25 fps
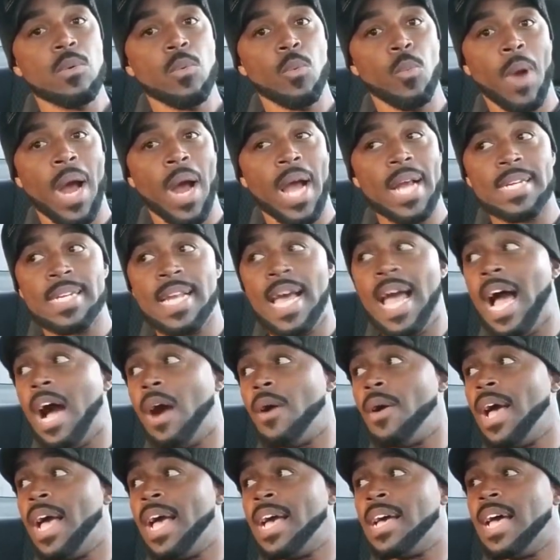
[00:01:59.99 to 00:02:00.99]
right
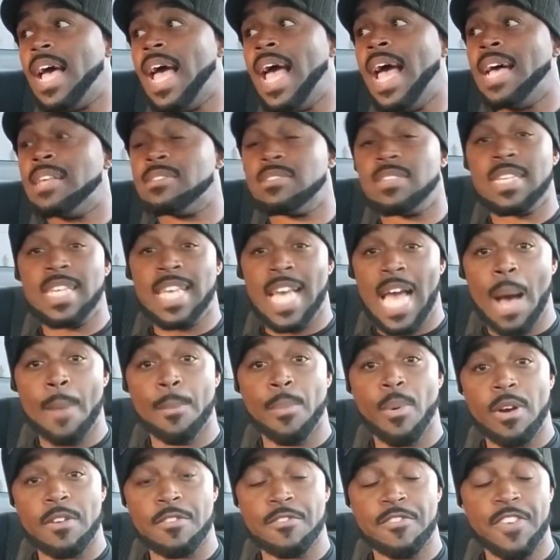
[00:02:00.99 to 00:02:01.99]
now as a Cowboy